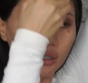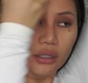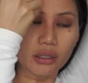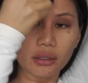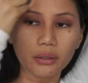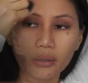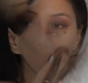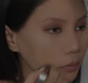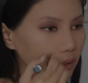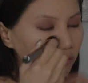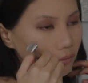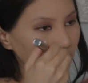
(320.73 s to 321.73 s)
This is
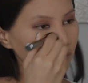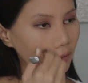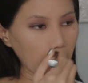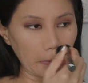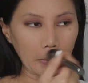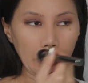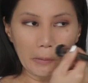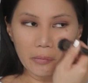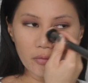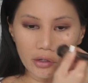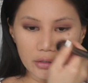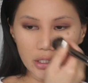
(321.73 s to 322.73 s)
one of my favorite
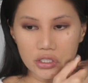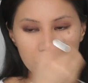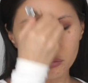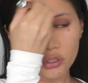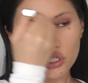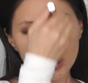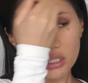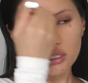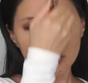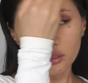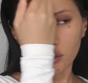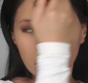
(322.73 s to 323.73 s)
foundation
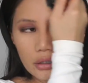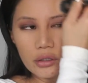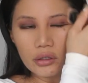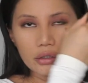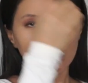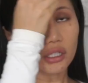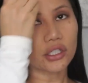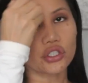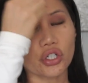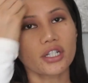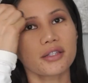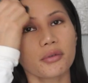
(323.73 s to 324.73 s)
brushes. And
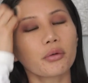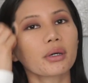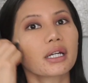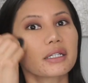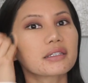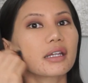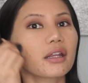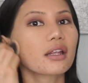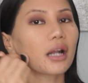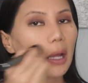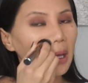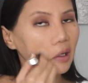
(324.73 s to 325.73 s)
trust me when I say
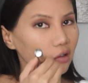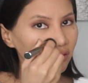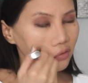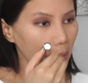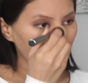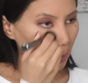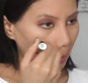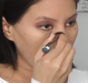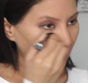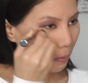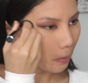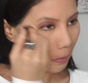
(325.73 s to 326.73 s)
that I have
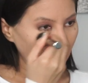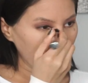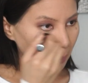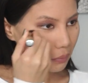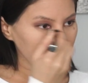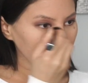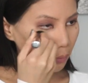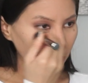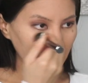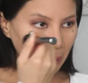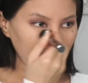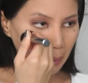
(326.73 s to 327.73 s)
so
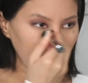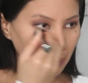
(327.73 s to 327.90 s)
many.